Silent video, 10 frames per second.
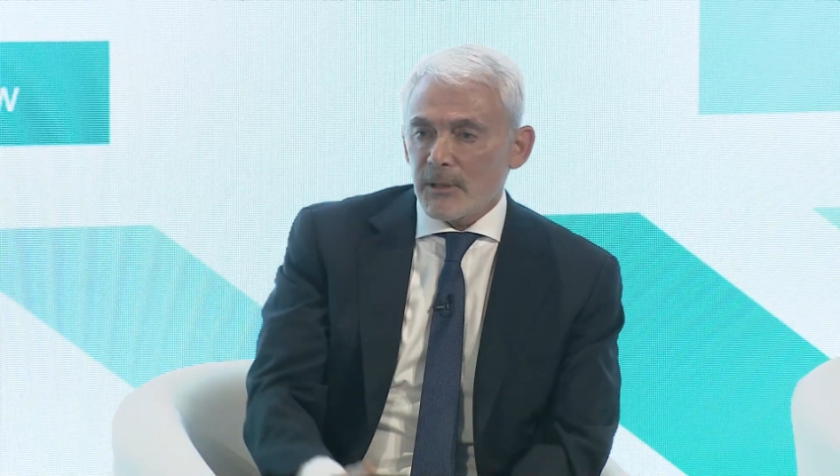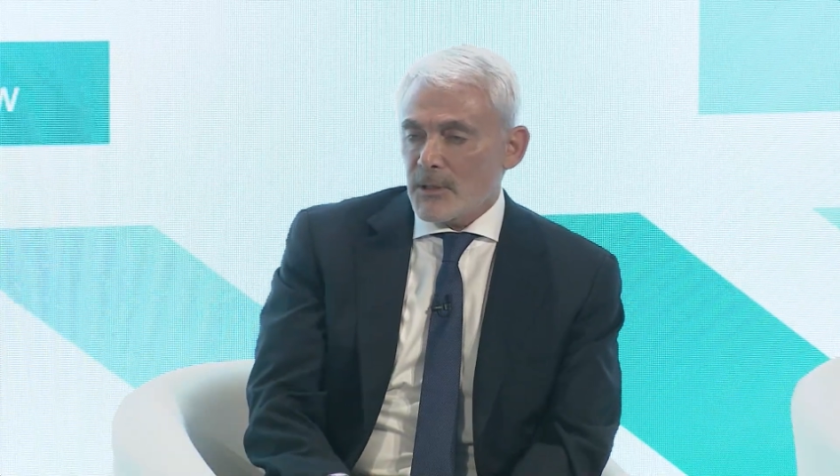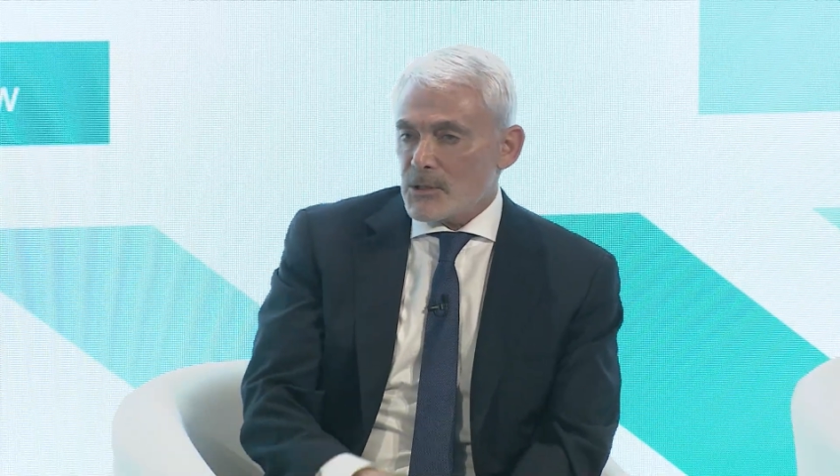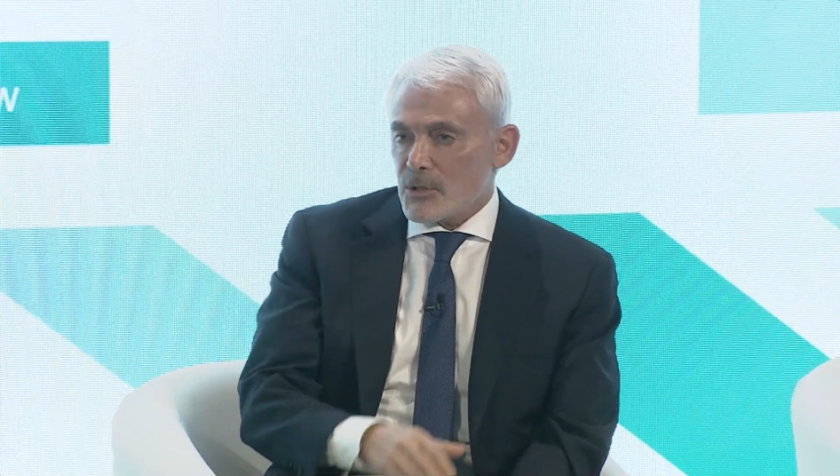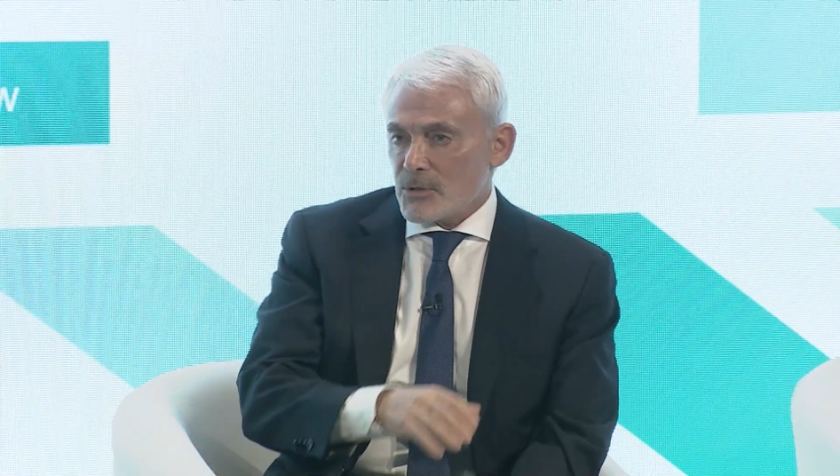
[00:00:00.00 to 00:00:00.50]
and
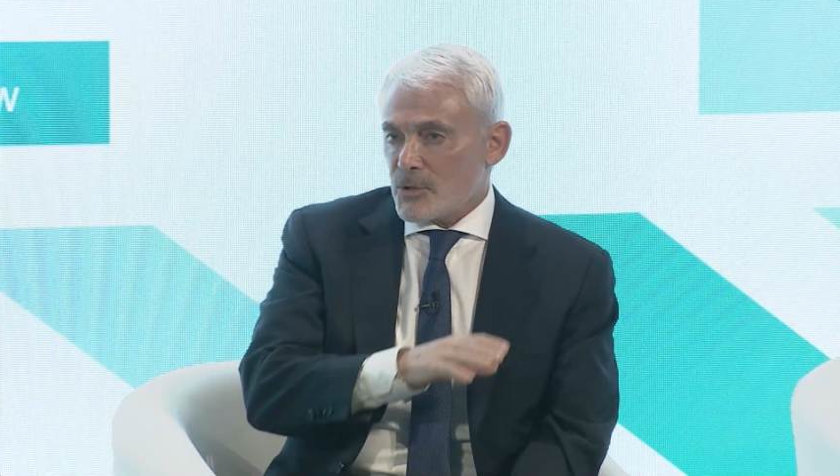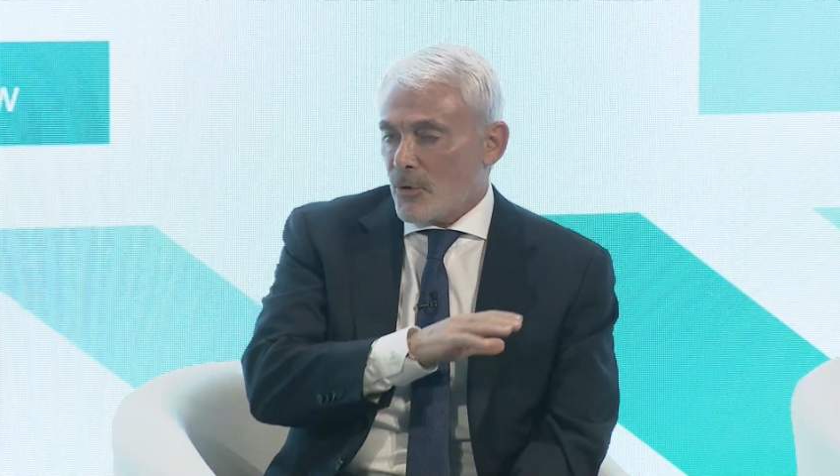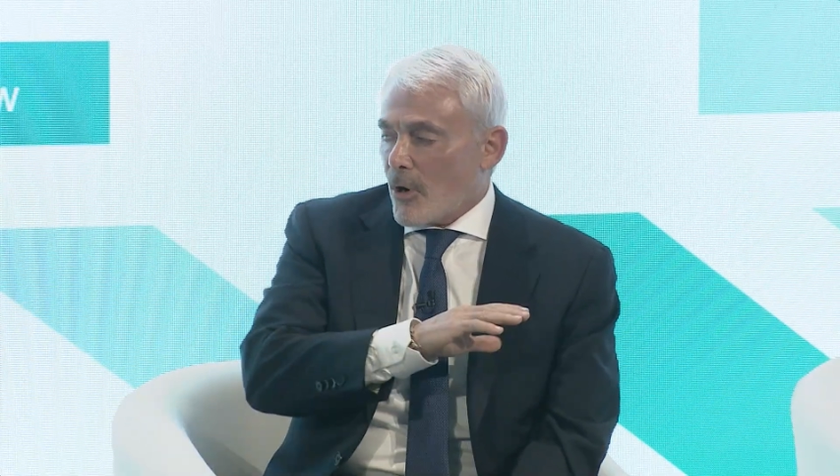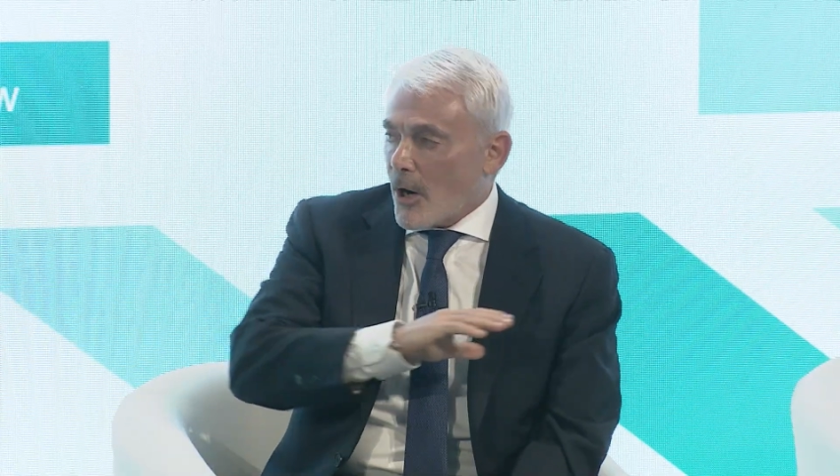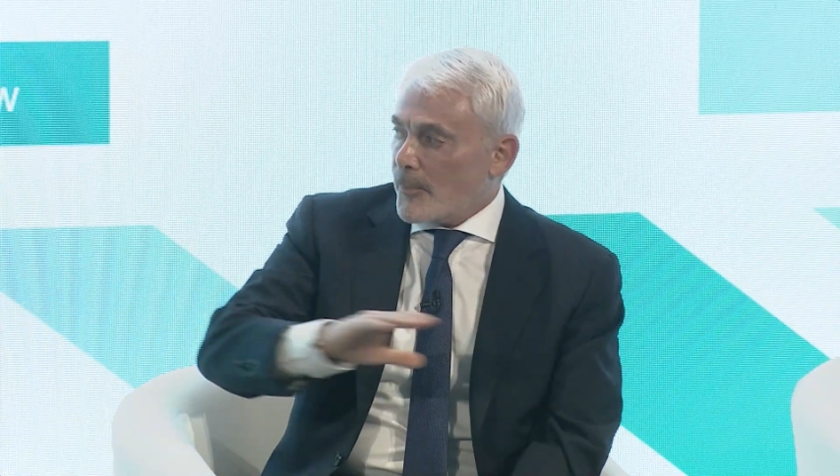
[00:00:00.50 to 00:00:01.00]
it's
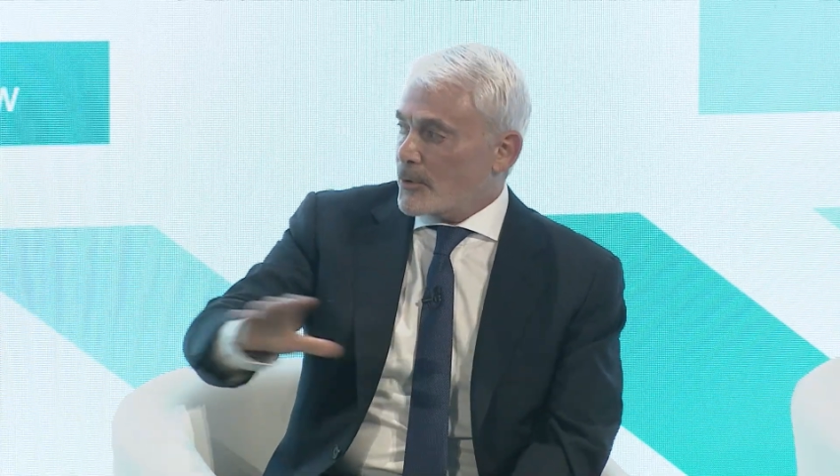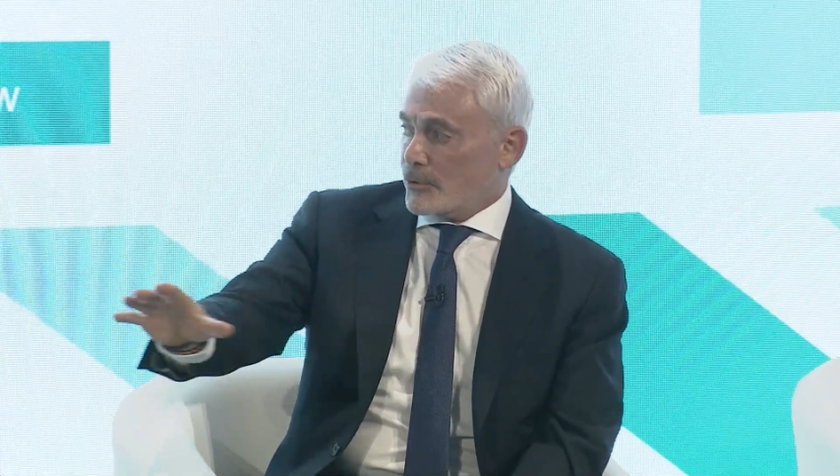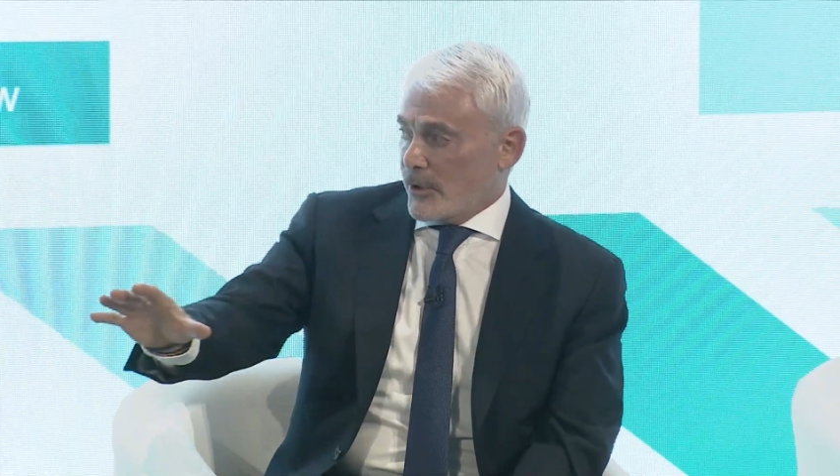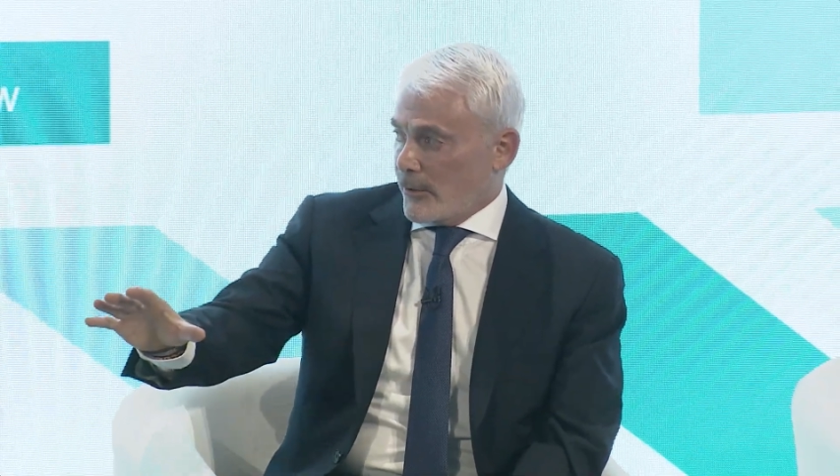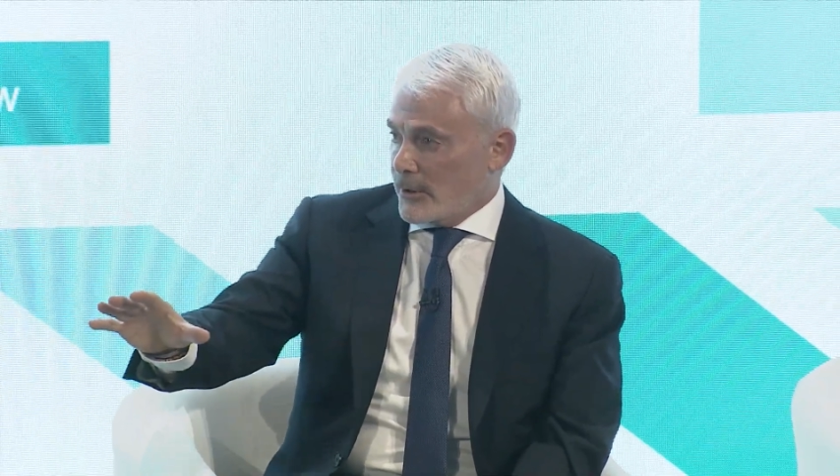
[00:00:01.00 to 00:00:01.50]
so
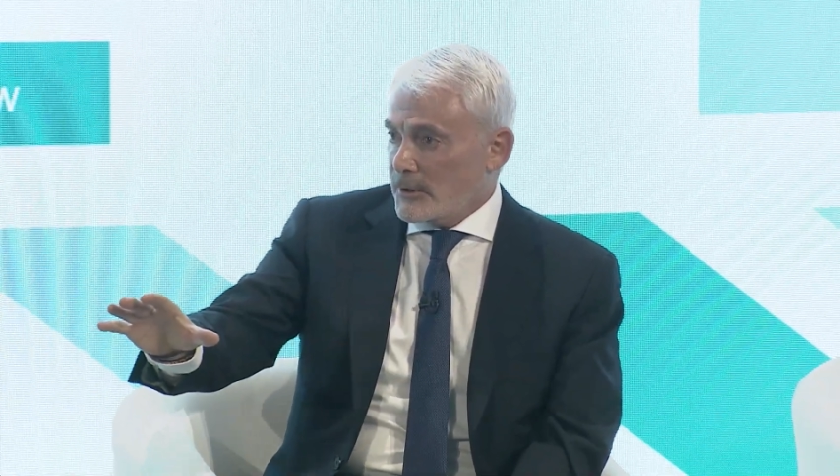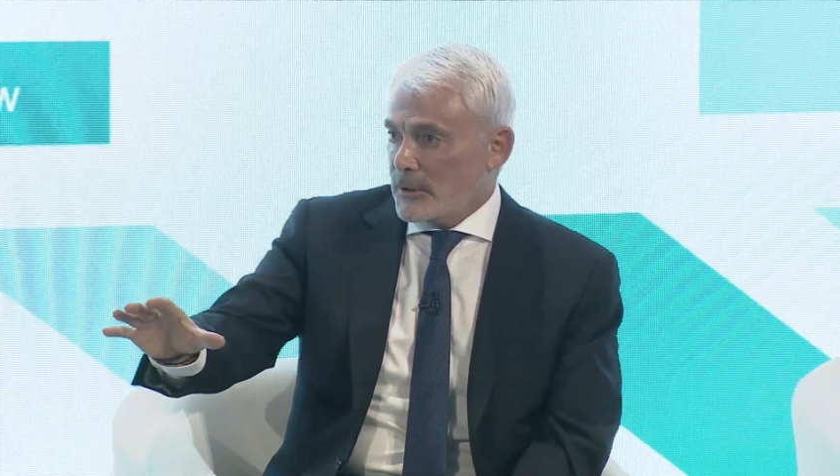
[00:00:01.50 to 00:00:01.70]
arbitrary,